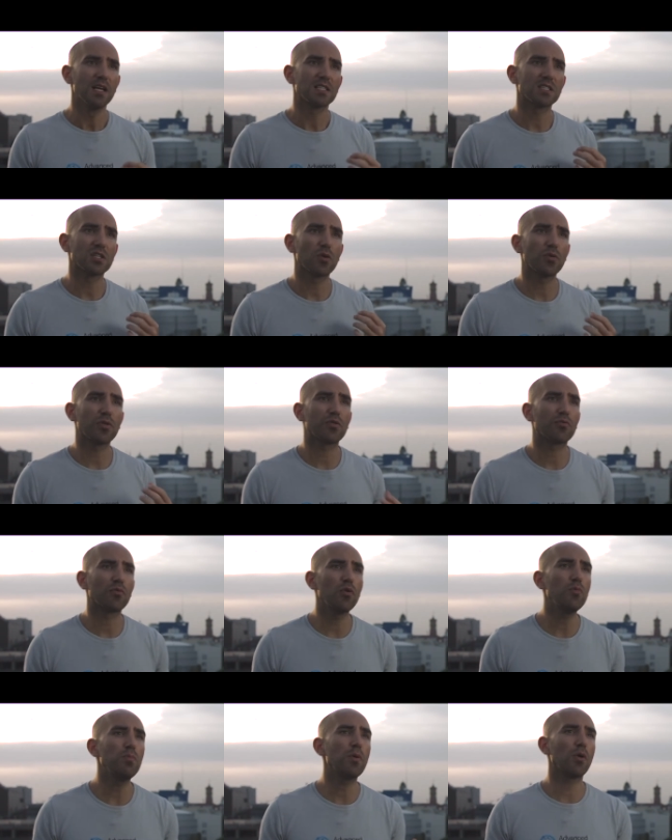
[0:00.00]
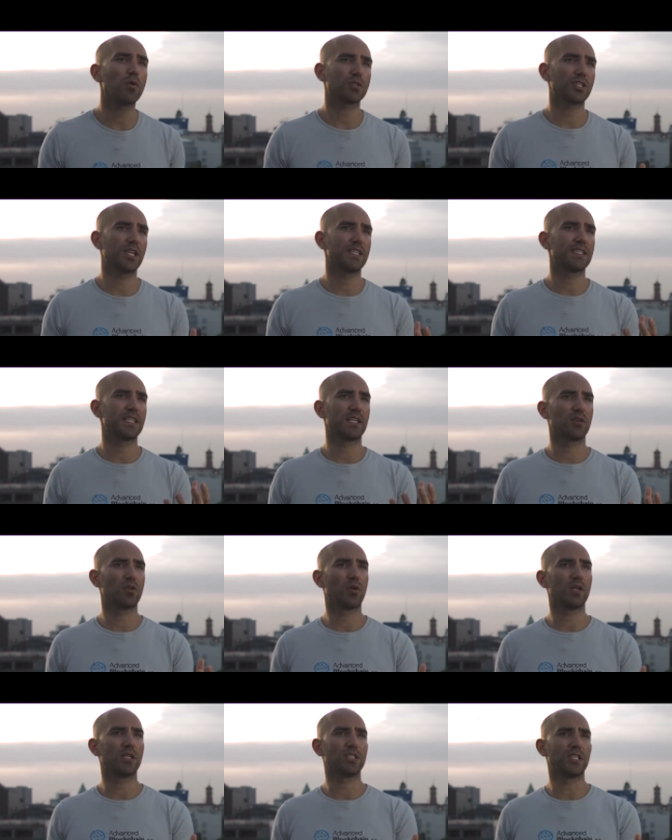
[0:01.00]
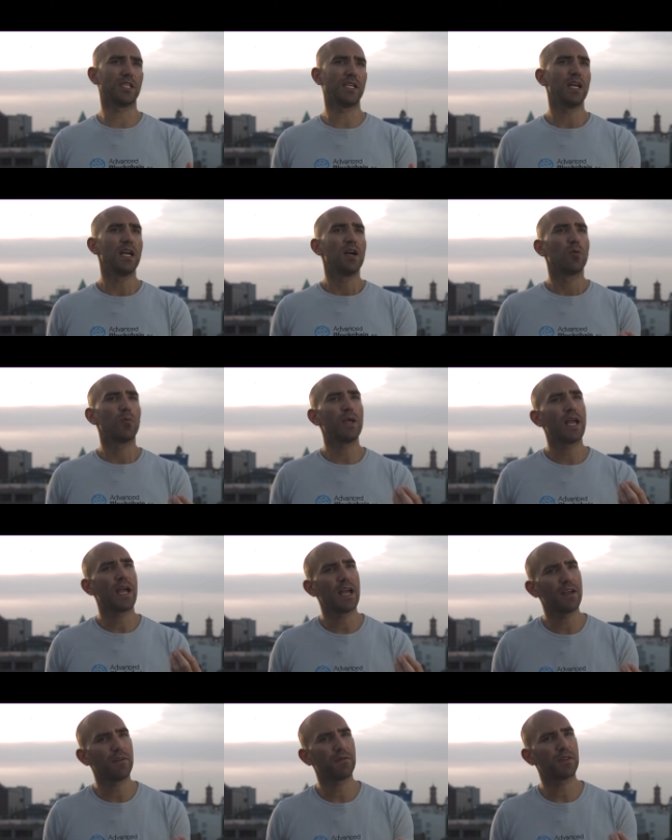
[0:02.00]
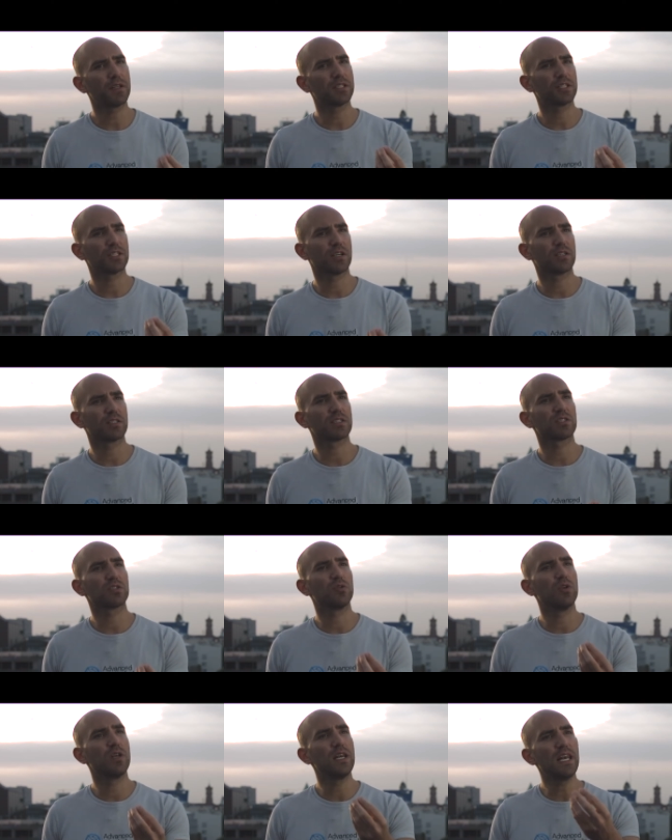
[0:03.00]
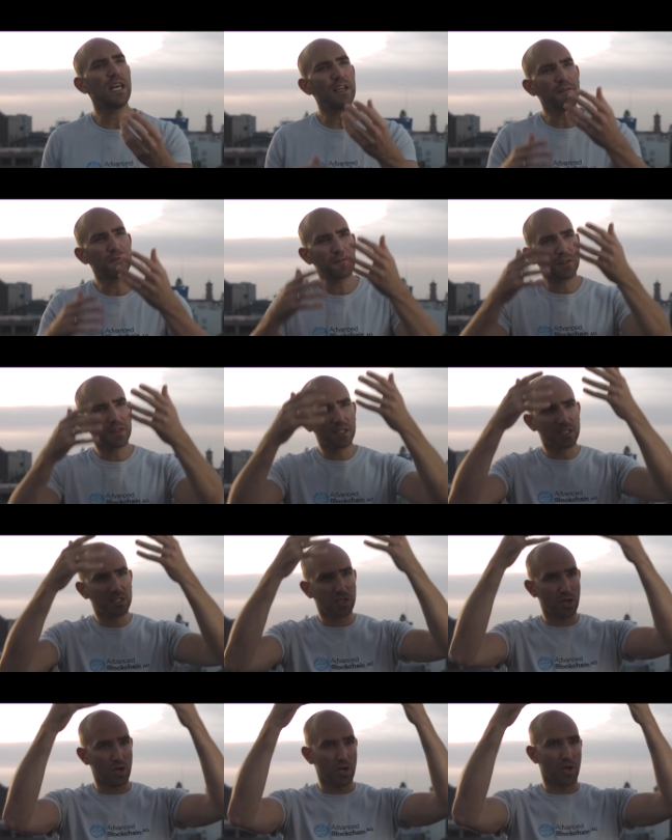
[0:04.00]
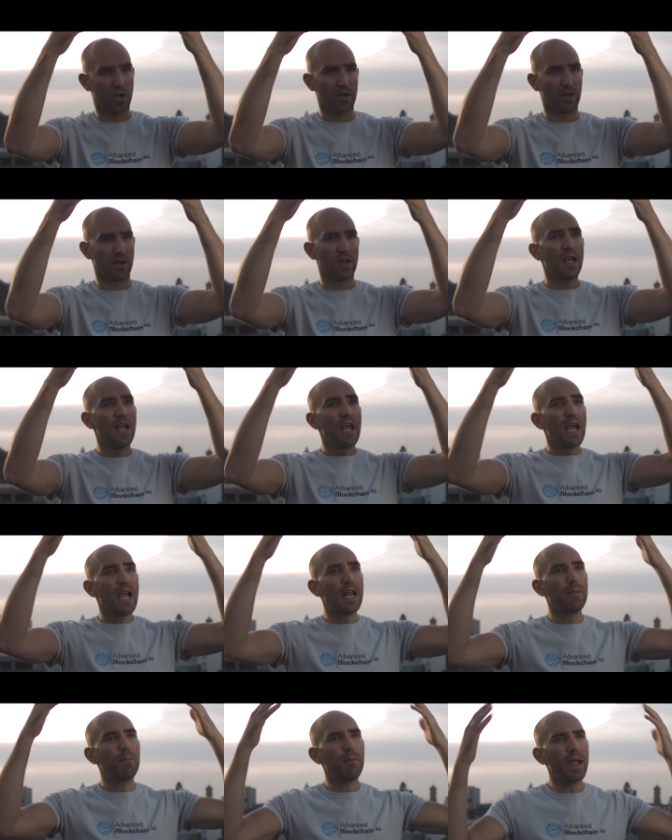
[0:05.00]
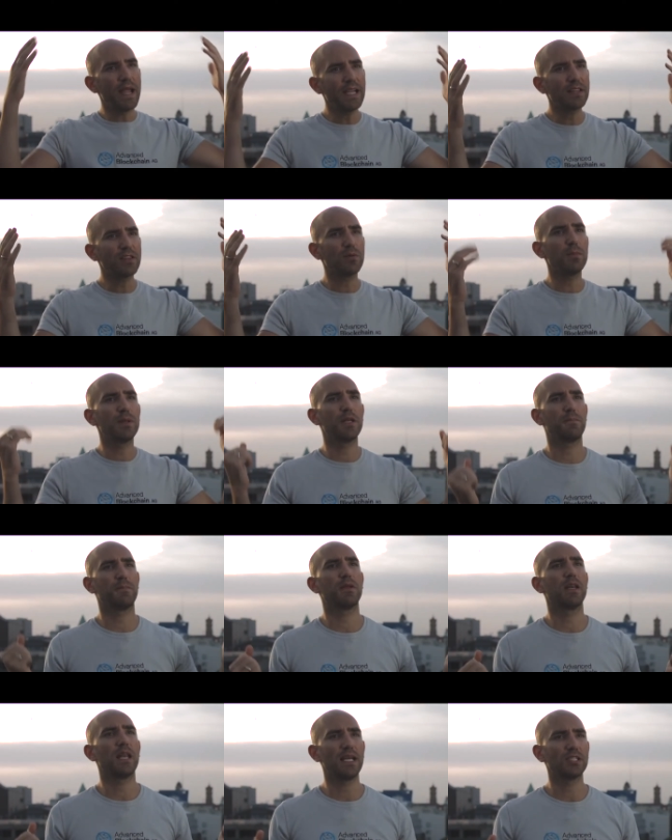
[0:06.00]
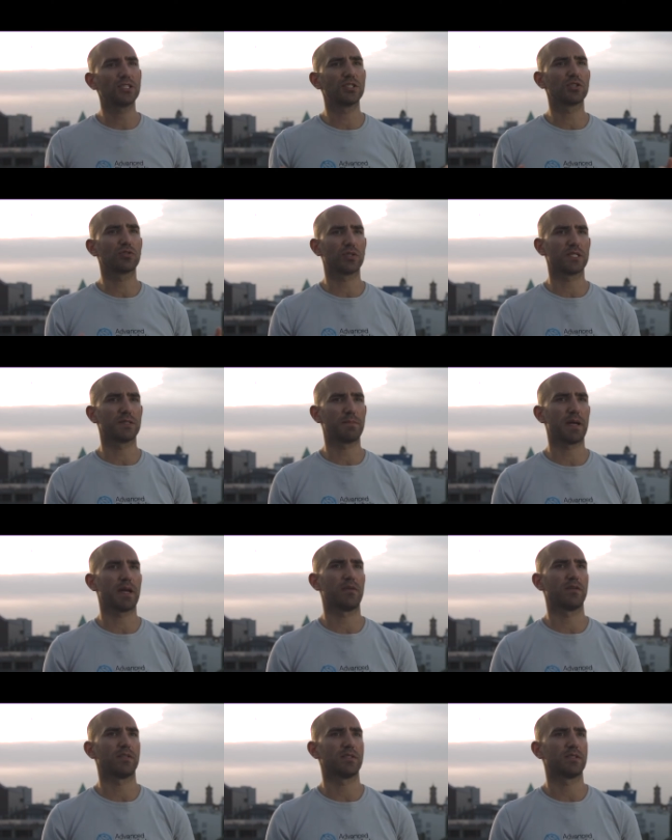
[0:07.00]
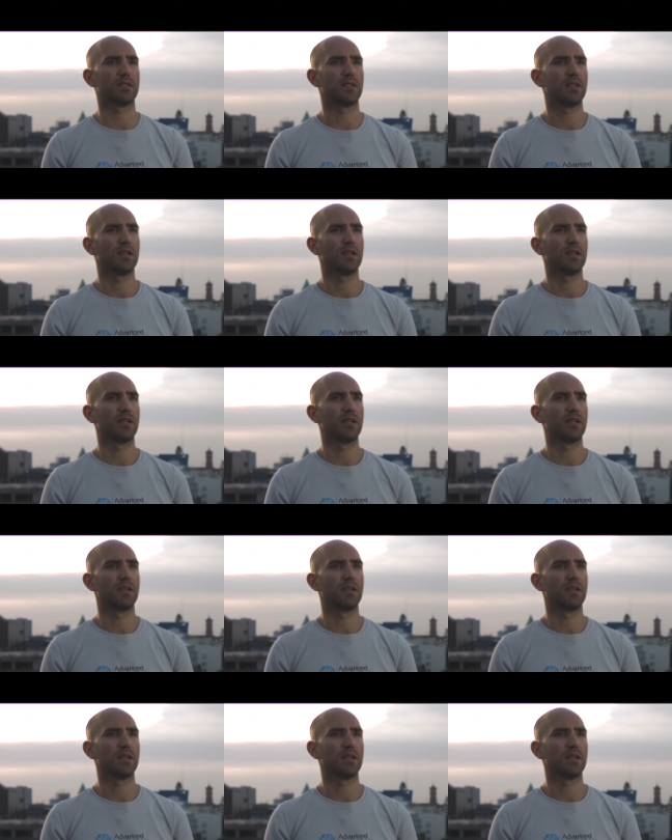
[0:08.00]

So through blockchain technology, we have the chance to lift this curtain and make the manipulation transparent.